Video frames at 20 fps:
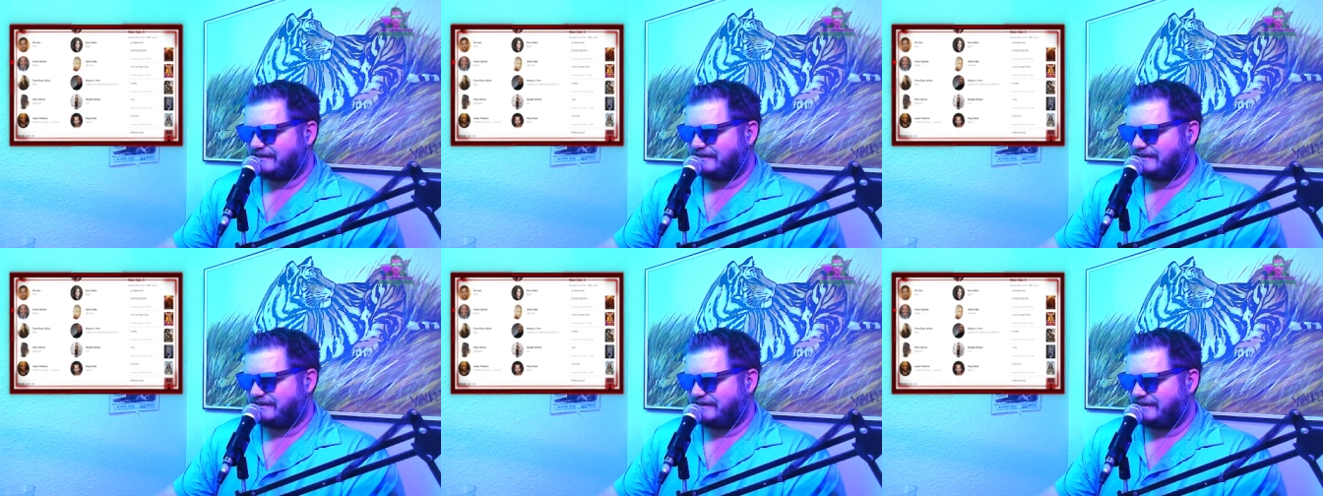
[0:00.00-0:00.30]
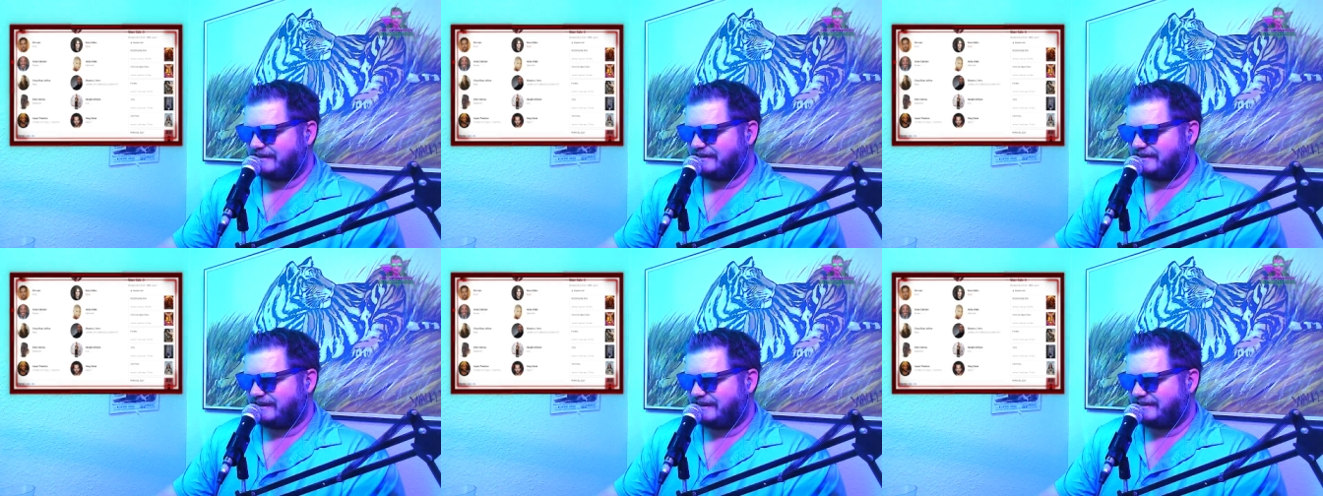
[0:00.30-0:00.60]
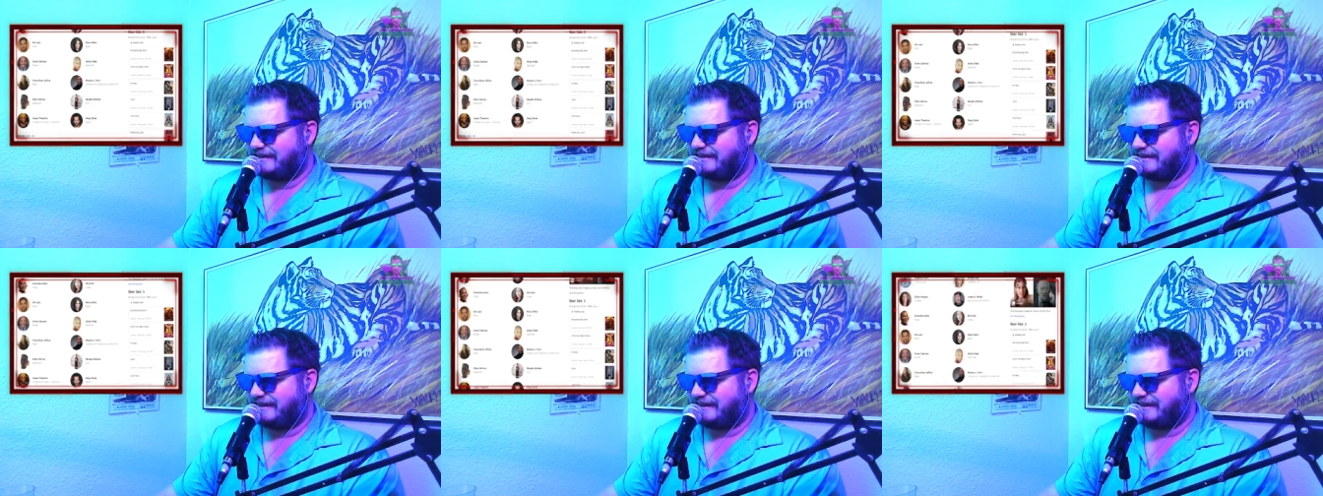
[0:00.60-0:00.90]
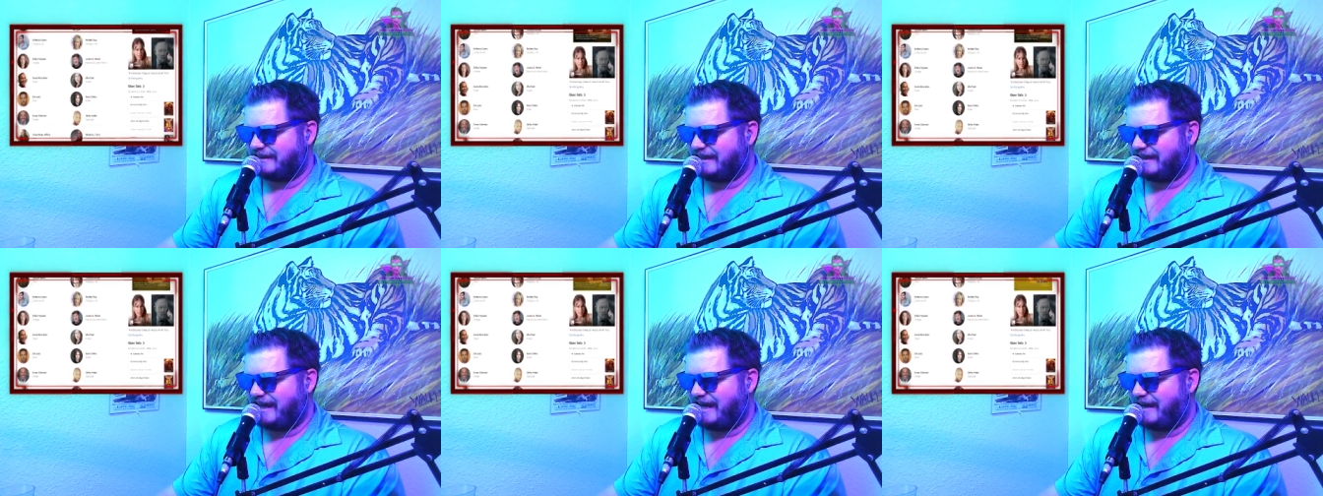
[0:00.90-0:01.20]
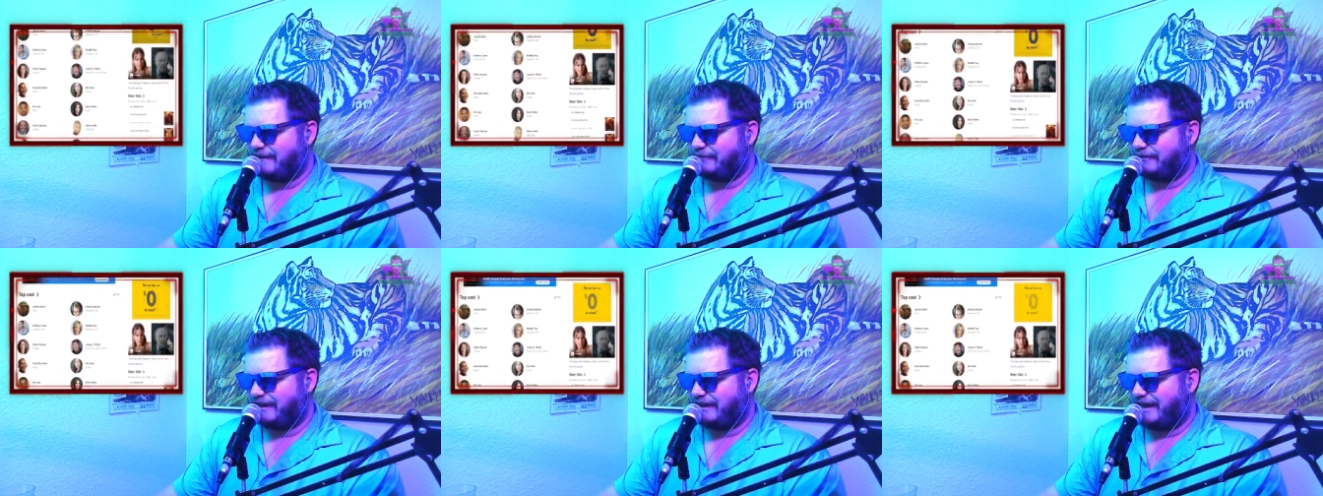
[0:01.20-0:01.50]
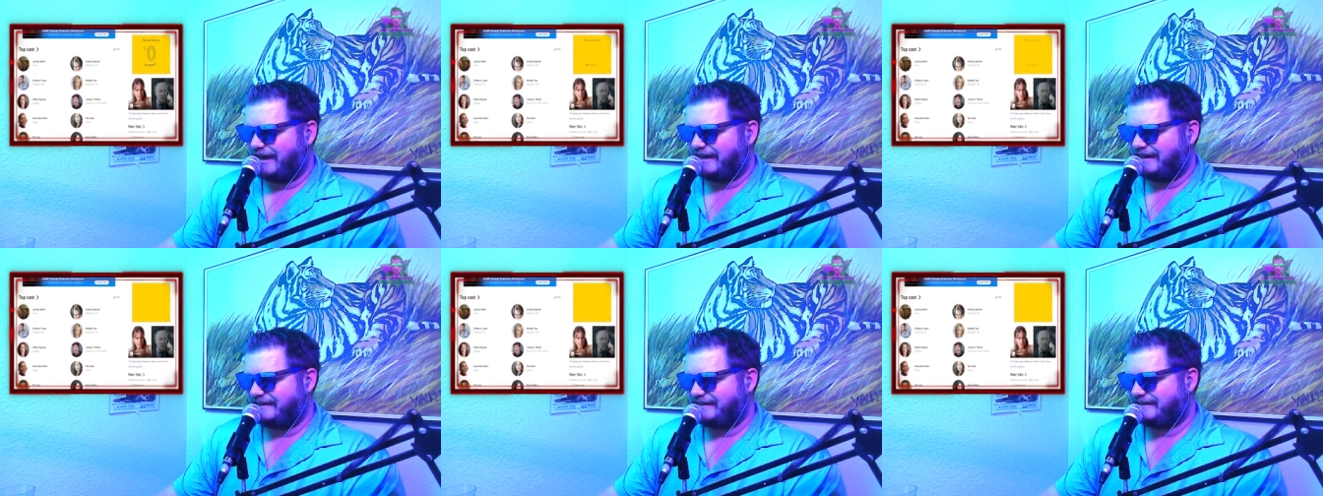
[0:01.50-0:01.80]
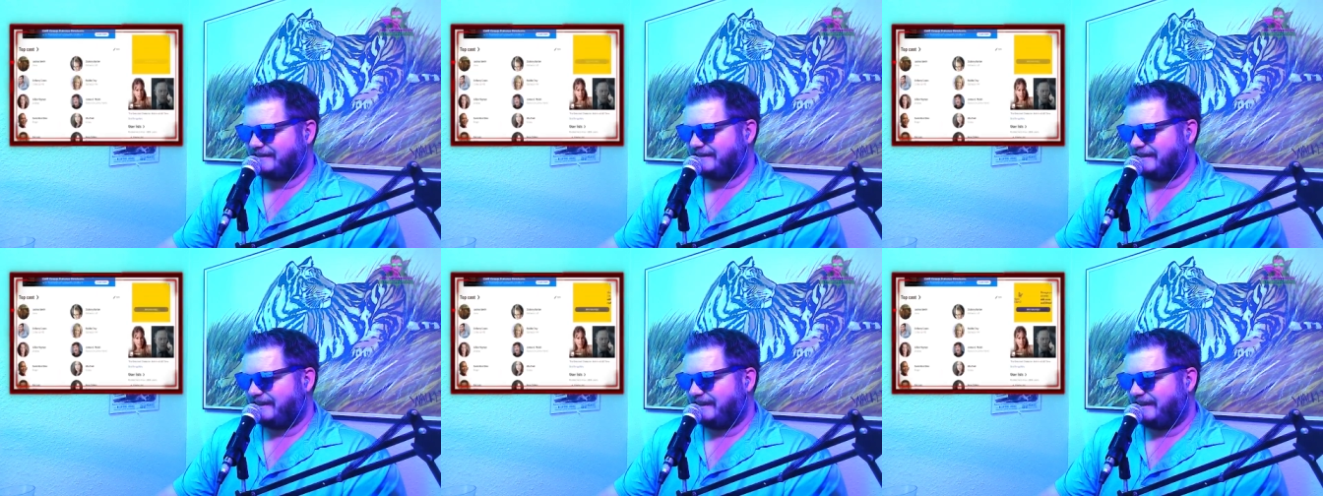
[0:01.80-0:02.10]
That's not going to happen,
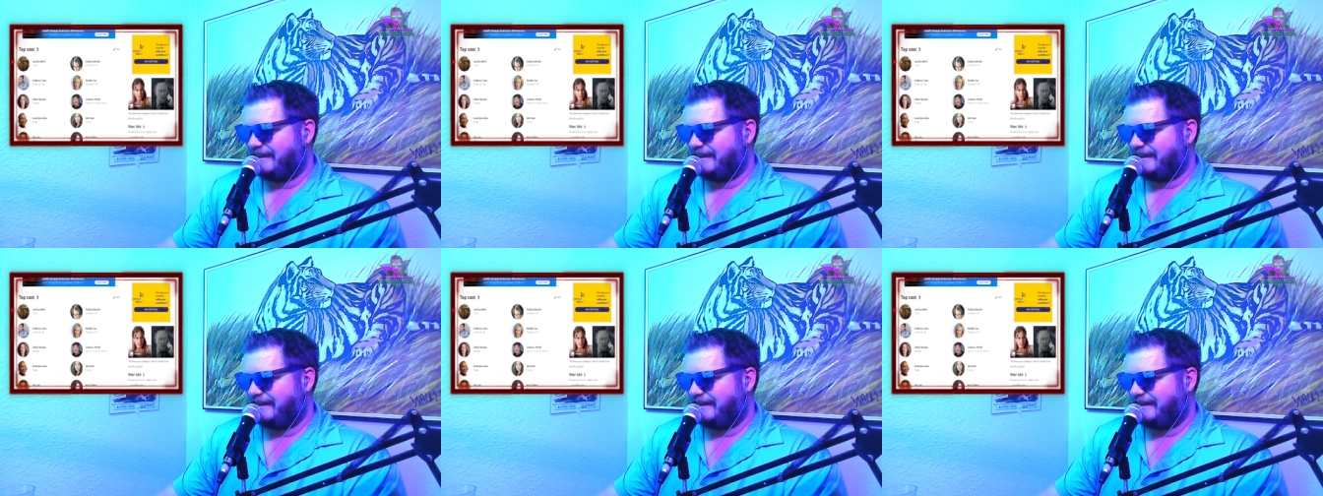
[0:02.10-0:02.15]
guys.